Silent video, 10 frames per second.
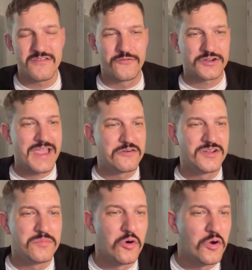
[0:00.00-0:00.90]
Kalen
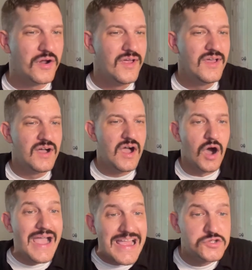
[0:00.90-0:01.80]
DeBoer.
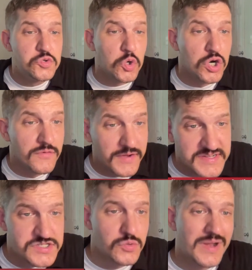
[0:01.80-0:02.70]
Andrew
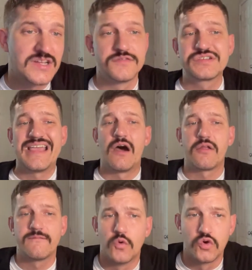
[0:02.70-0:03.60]
Irving's director of
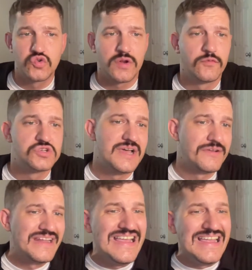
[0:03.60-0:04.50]
scouting for
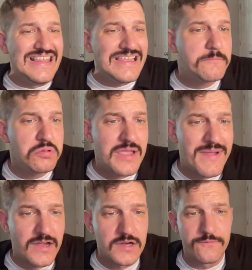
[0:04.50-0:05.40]
24/7, elite
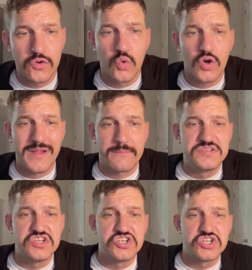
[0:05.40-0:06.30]
playmaker for a quarterback
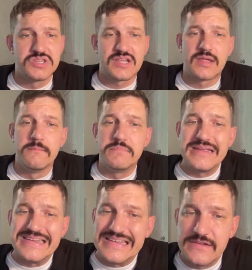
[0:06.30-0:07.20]
position that can
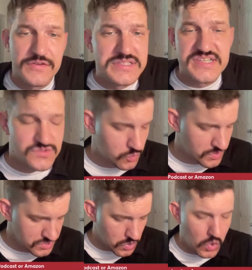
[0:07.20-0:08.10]
beat defenses with
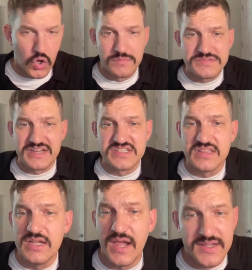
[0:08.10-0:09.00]
his arms and his
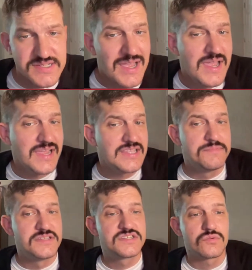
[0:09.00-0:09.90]
legs. He's
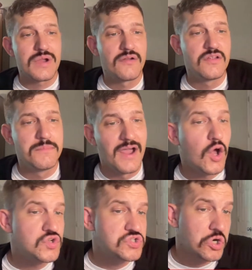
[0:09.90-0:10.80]
been surrounded by an
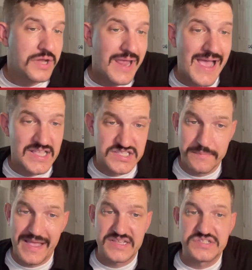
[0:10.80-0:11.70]
all-star cast the
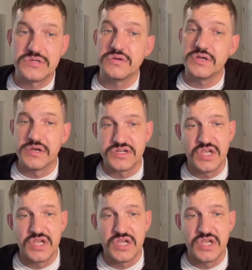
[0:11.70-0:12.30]
past 2 years,